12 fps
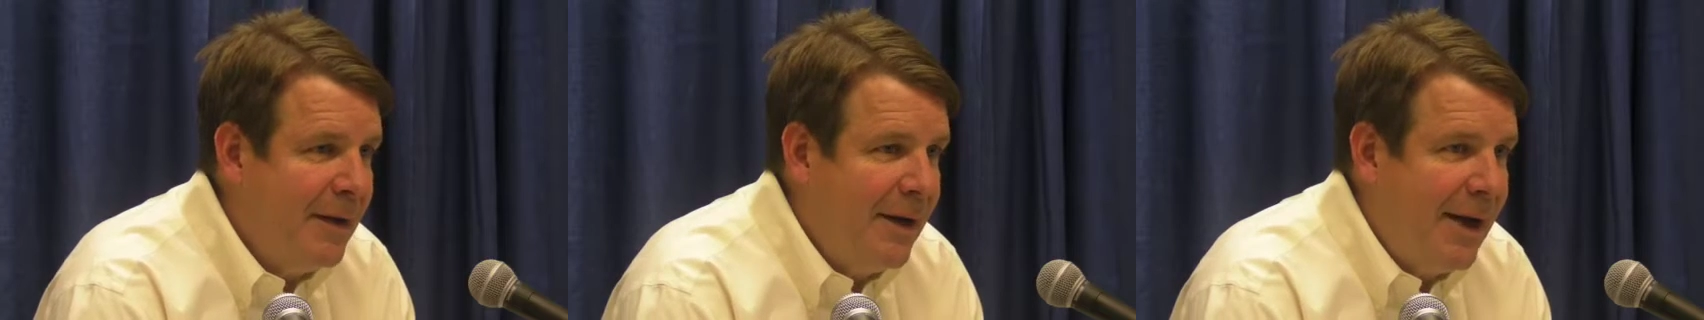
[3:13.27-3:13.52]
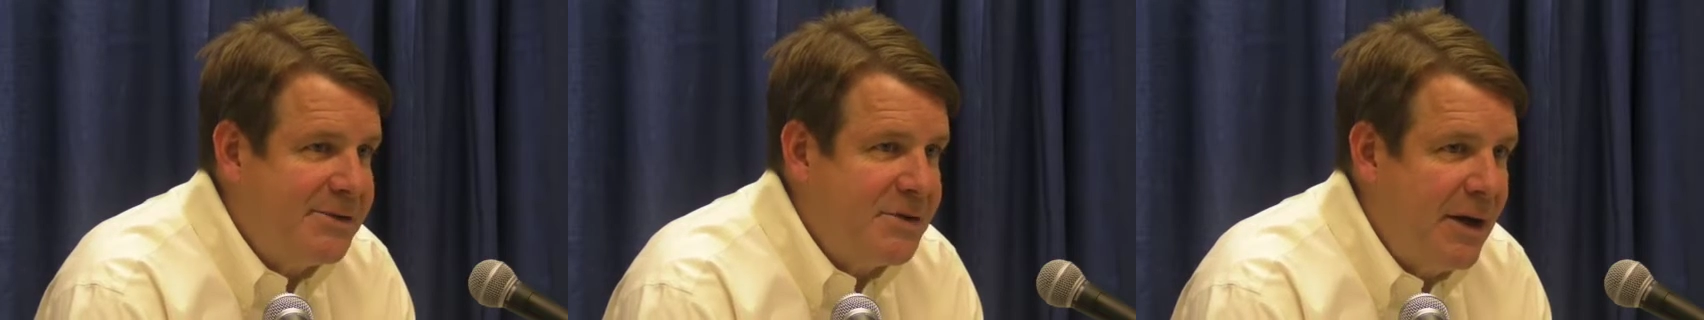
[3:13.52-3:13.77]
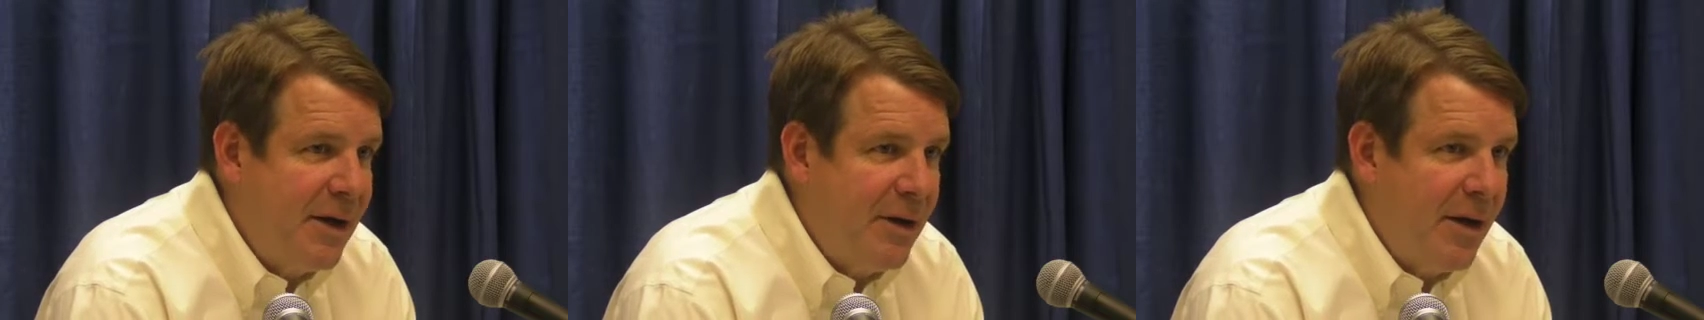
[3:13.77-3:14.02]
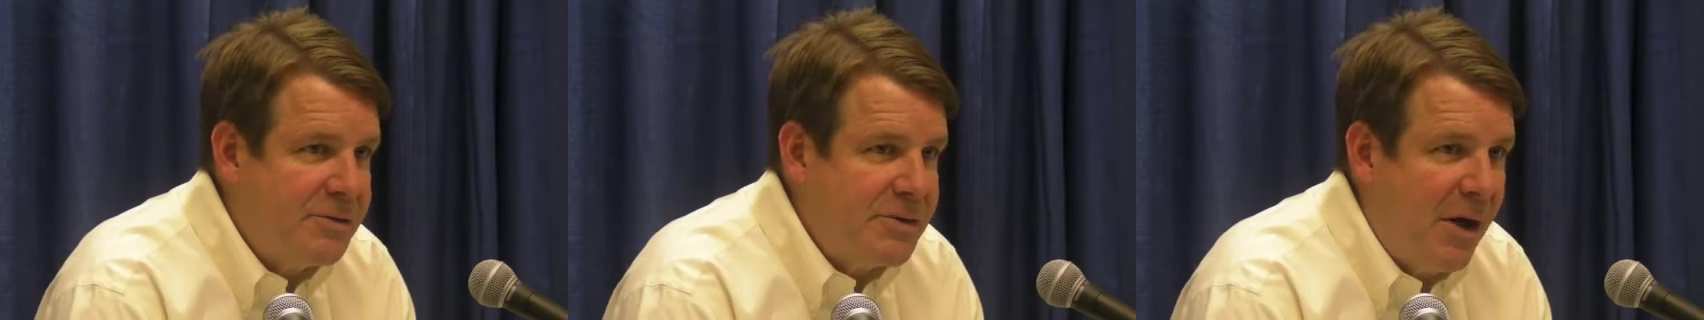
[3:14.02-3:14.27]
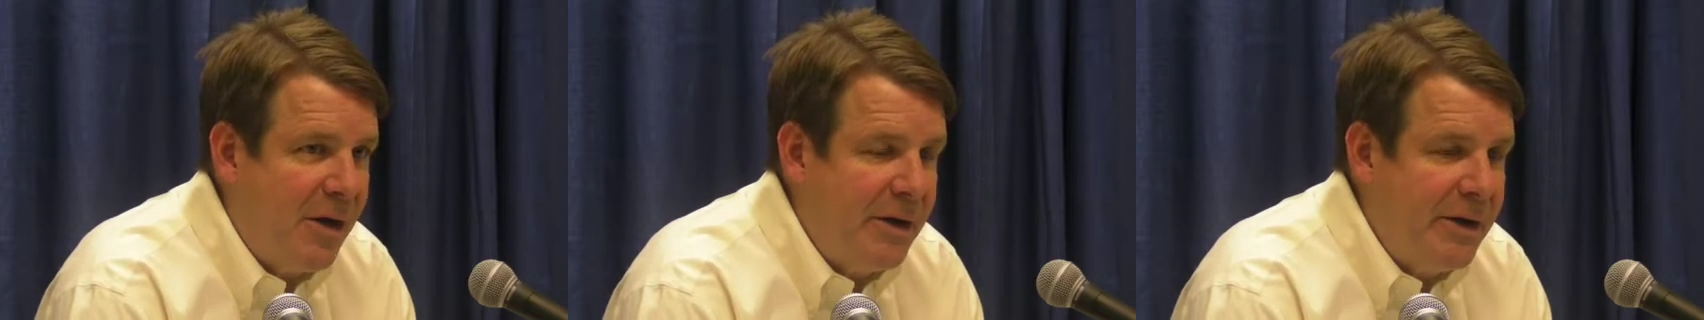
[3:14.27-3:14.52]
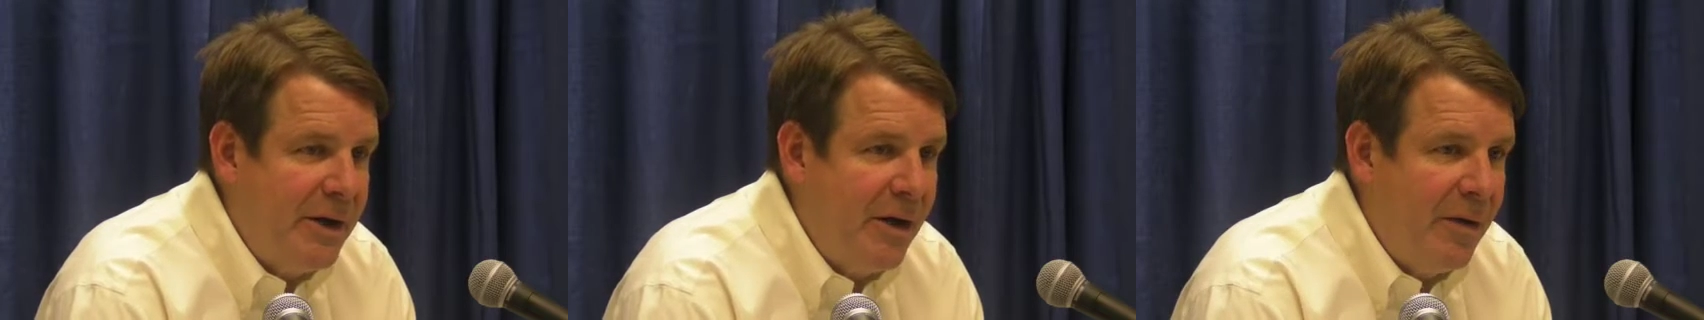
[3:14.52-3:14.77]
as the year goes
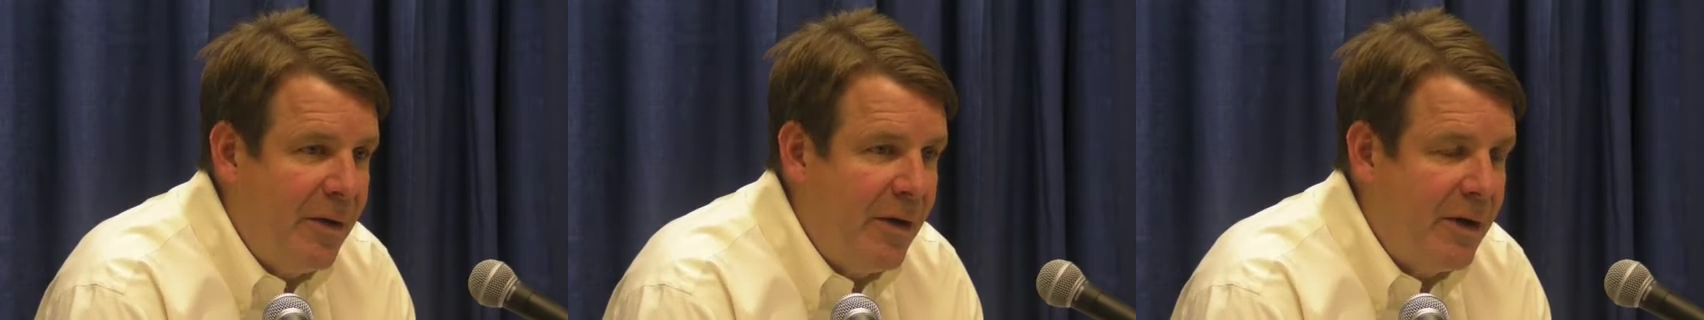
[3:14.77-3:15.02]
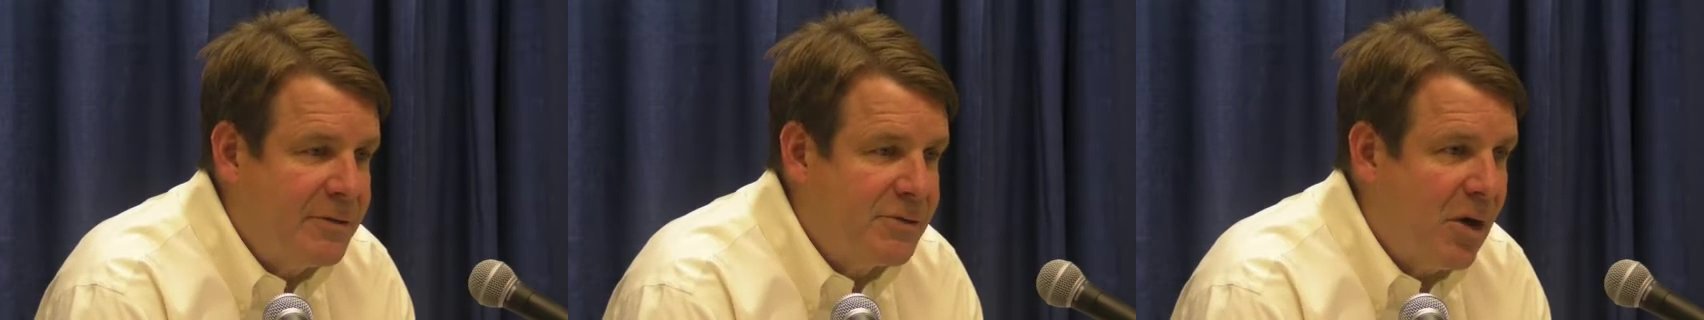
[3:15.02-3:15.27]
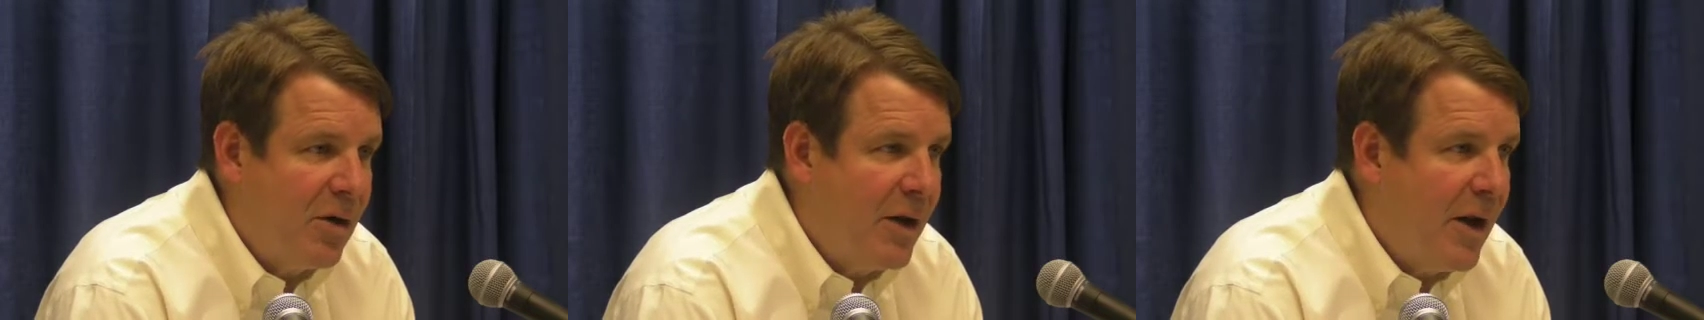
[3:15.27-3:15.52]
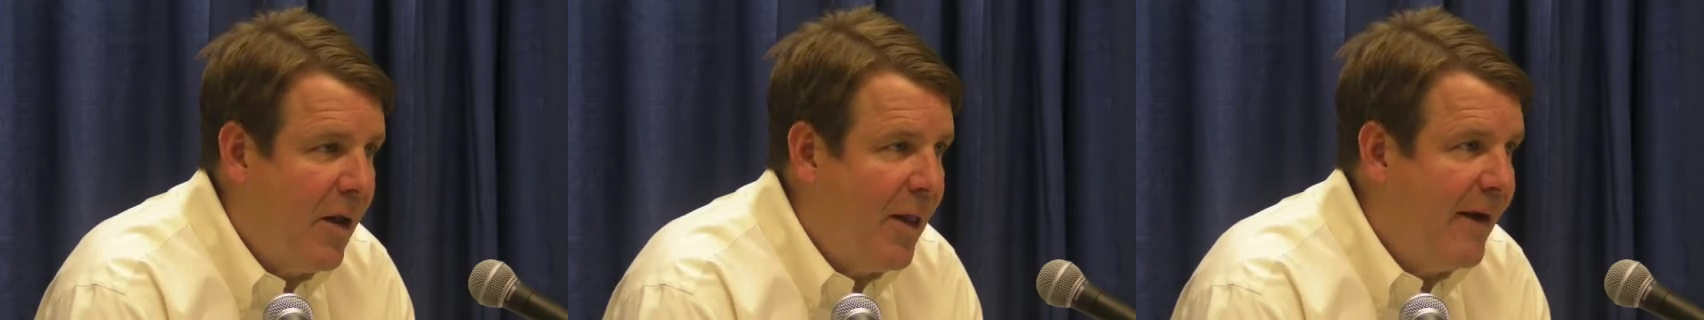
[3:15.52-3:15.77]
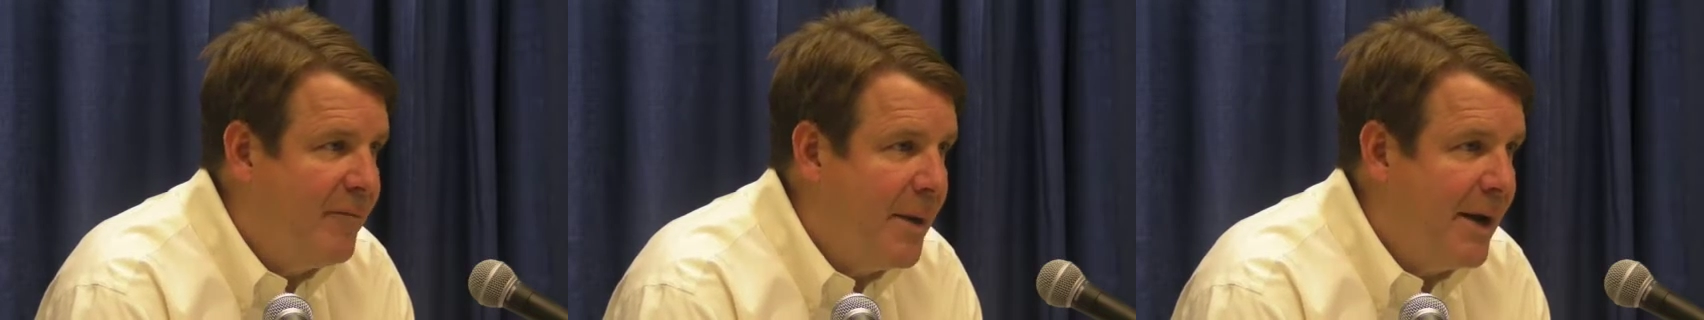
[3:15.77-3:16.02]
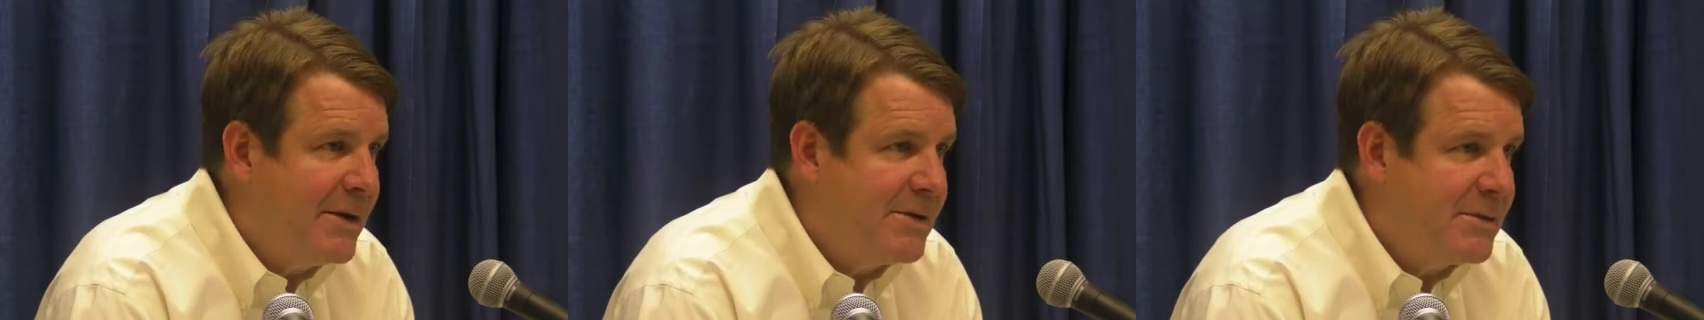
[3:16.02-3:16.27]
on. You know, they're going to certainly all have
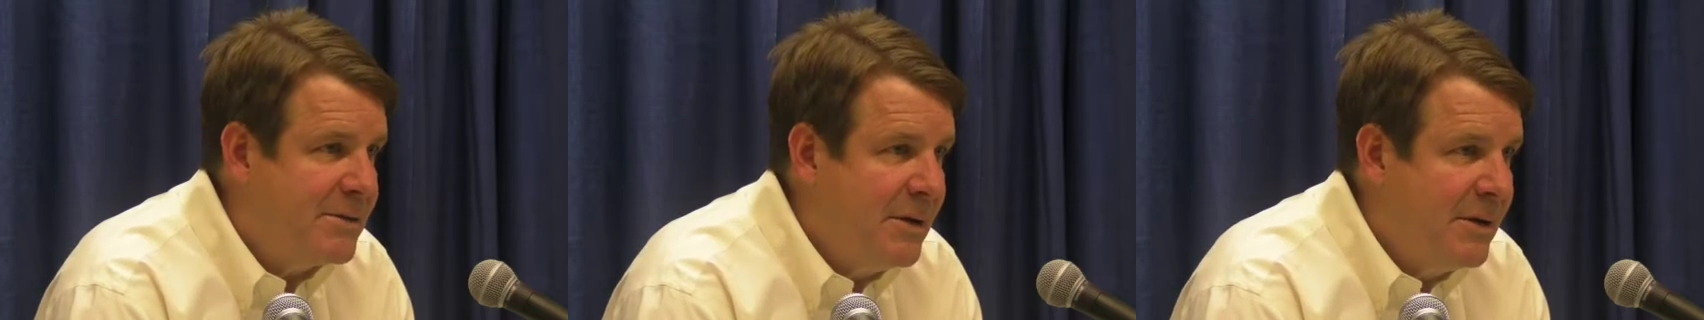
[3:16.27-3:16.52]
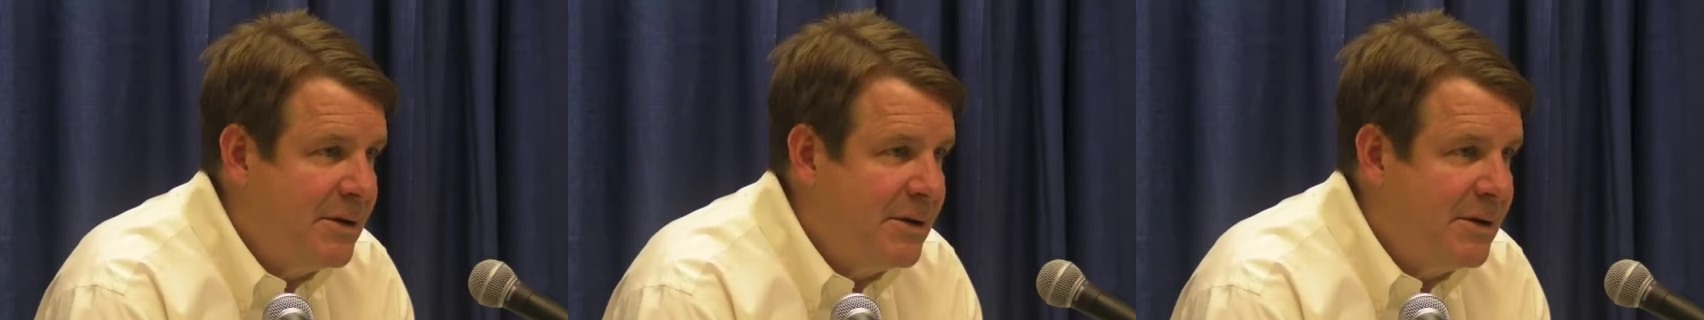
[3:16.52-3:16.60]
minutes,